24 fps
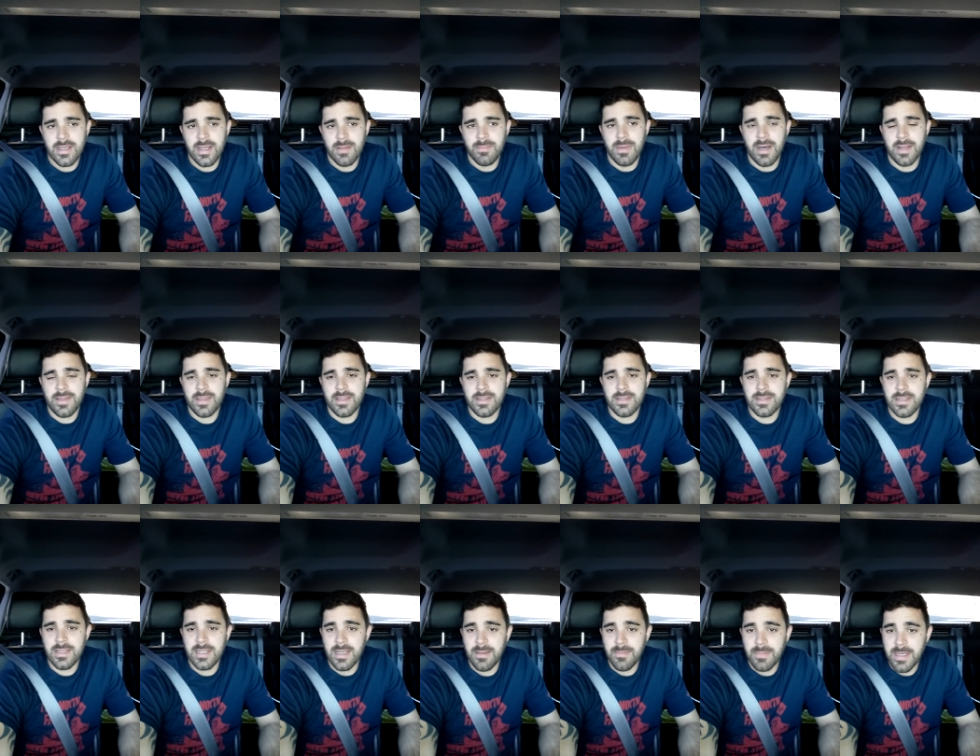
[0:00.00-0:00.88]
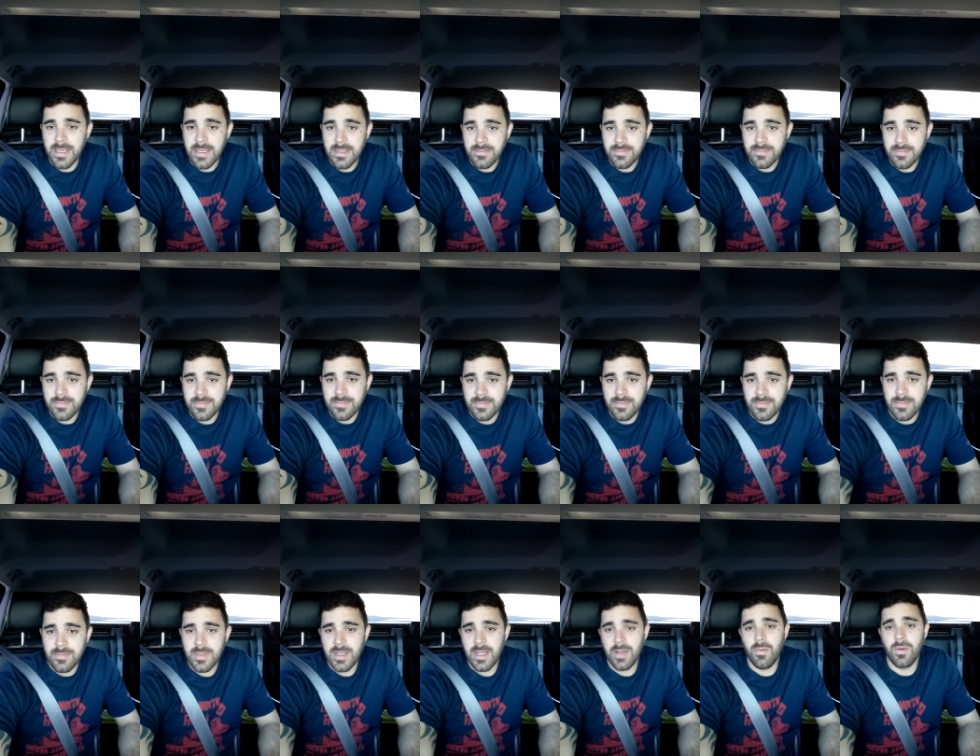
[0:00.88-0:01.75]
about the CME
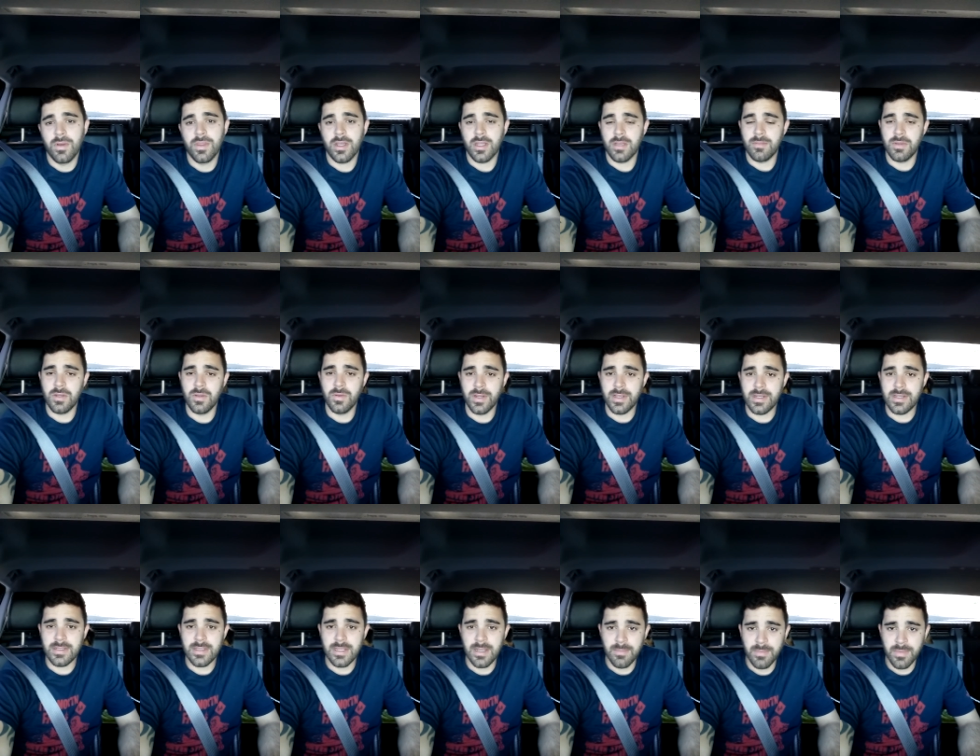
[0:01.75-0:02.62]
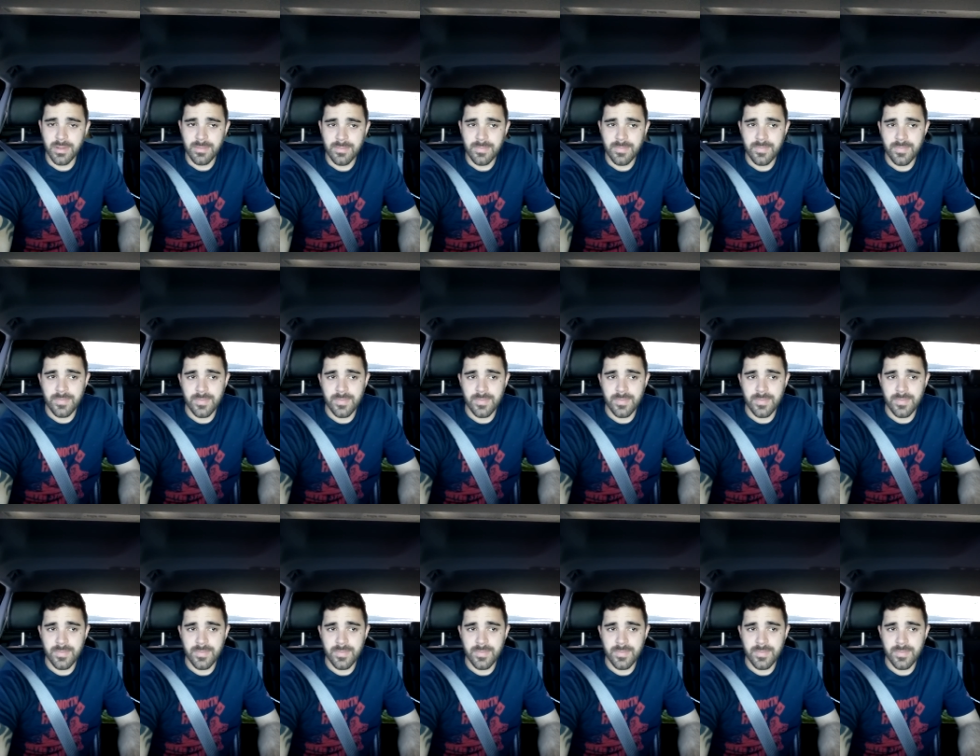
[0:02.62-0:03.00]
and what they're going to be doing in December.